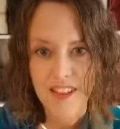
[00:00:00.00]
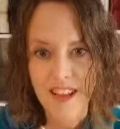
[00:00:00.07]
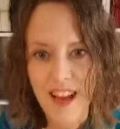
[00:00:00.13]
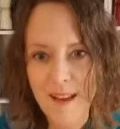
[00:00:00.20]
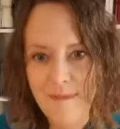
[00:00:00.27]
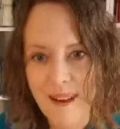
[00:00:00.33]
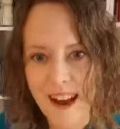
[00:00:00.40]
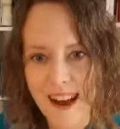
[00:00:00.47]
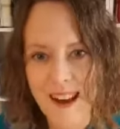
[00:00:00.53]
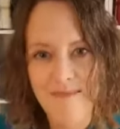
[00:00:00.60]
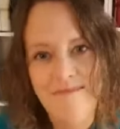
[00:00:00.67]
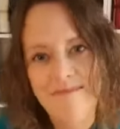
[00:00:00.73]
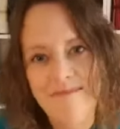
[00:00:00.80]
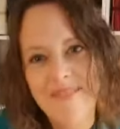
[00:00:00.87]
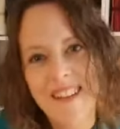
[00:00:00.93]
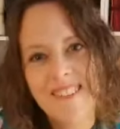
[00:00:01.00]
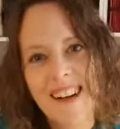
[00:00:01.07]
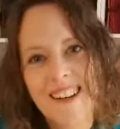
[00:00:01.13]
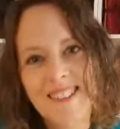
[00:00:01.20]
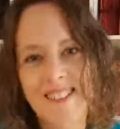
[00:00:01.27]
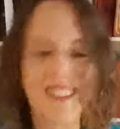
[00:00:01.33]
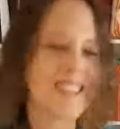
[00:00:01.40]
Hi, Mom. My
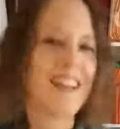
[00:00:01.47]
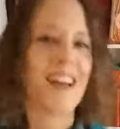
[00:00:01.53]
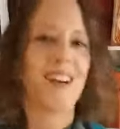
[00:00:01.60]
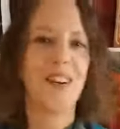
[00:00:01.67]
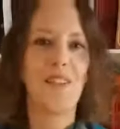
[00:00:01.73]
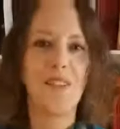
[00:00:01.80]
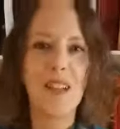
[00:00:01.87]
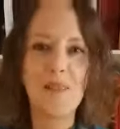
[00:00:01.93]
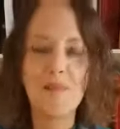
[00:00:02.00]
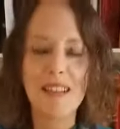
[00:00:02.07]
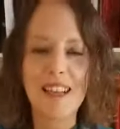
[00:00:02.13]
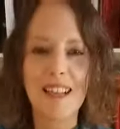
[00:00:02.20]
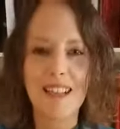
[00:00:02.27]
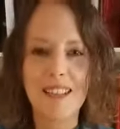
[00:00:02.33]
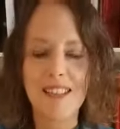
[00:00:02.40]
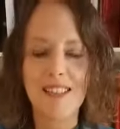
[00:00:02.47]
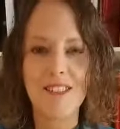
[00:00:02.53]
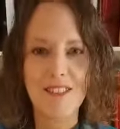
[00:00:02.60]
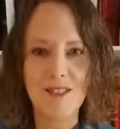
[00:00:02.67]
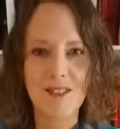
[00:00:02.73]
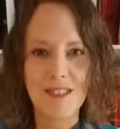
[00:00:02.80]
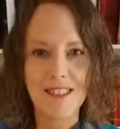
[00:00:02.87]
mom's watching. I don't know if anybody still
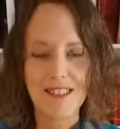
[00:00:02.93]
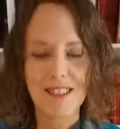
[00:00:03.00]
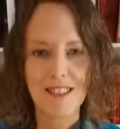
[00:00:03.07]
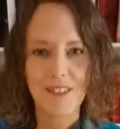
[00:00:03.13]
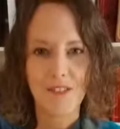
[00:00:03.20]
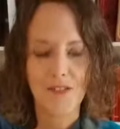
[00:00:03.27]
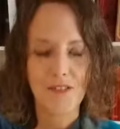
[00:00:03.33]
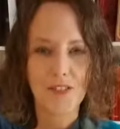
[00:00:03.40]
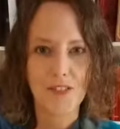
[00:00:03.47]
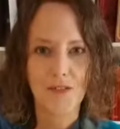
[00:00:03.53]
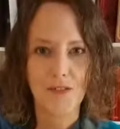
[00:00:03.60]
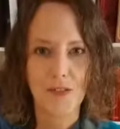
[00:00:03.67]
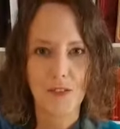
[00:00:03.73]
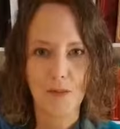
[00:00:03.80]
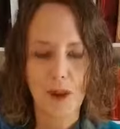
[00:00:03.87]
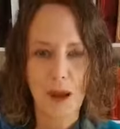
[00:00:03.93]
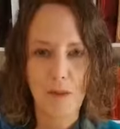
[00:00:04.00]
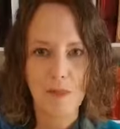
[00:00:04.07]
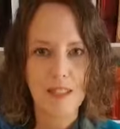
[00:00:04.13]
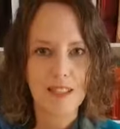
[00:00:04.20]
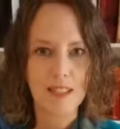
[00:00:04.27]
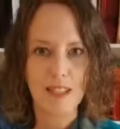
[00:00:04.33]
uses it for
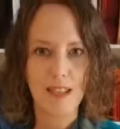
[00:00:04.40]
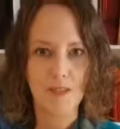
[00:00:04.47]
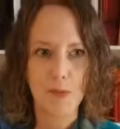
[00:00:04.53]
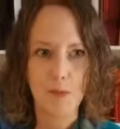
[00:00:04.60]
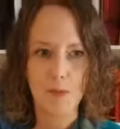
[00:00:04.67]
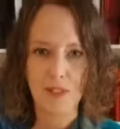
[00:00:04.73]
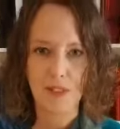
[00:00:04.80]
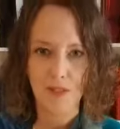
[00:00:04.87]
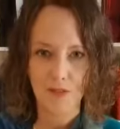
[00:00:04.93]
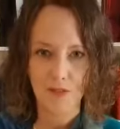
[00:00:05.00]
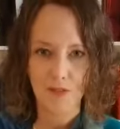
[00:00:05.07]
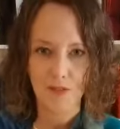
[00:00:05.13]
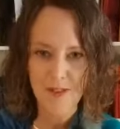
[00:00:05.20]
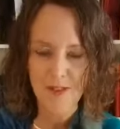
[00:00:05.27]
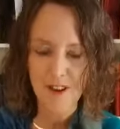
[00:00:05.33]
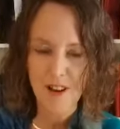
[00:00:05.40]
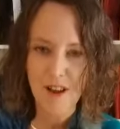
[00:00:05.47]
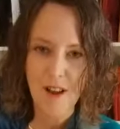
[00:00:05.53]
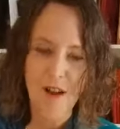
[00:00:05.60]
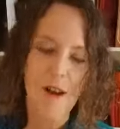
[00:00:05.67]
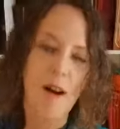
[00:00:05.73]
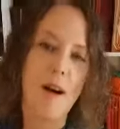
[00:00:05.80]
wrapping stuff to put in the freezer.
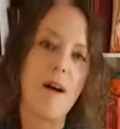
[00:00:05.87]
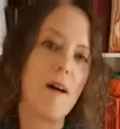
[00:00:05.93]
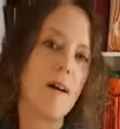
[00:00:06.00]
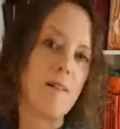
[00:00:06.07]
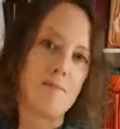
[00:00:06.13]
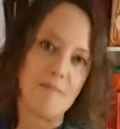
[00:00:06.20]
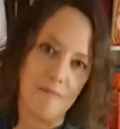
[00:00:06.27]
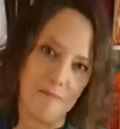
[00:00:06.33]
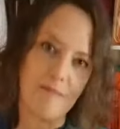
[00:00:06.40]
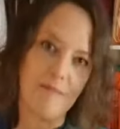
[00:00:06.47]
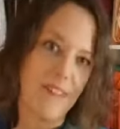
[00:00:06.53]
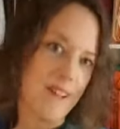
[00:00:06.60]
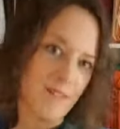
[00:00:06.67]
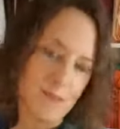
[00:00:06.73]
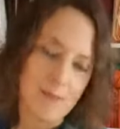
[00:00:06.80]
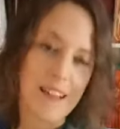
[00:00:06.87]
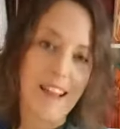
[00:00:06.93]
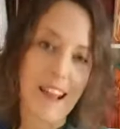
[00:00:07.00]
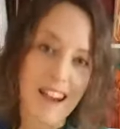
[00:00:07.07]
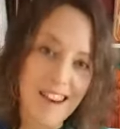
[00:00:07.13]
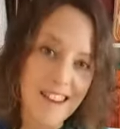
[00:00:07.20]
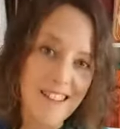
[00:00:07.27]
Everybody
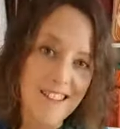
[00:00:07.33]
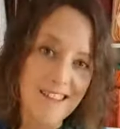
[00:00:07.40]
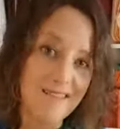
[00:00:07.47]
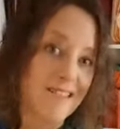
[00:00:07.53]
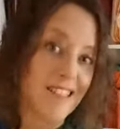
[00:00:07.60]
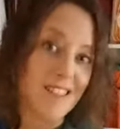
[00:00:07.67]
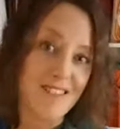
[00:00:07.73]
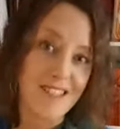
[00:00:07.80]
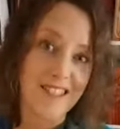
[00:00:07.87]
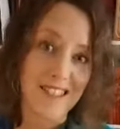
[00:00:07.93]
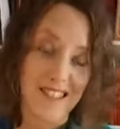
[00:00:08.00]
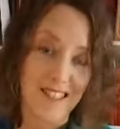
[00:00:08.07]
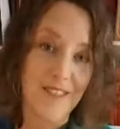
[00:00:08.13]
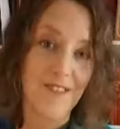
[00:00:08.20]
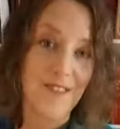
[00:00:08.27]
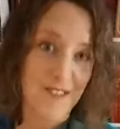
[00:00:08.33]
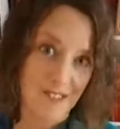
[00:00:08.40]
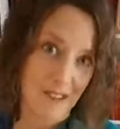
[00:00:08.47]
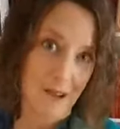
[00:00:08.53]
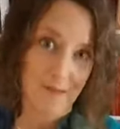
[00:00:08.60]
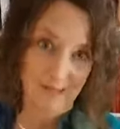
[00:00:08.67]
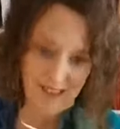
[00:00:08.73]
I know uses it for their
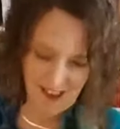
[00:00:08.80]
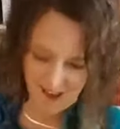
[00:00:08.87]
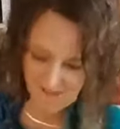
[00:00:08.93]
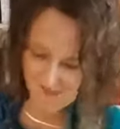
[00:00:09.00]
applique.